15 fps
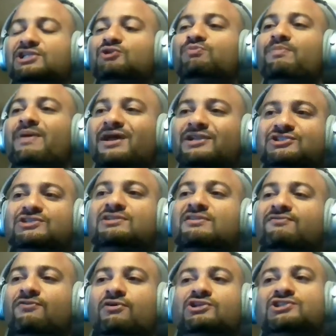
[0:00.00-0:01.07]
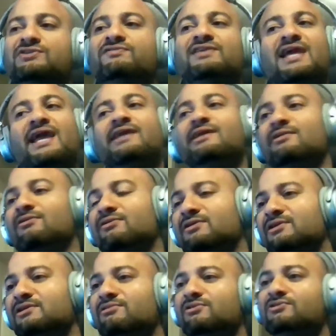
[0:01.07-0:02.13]
you mention the version of the Angular
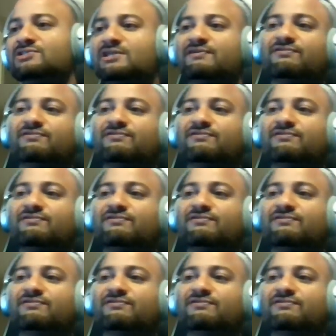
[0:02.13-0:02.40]
that you're using.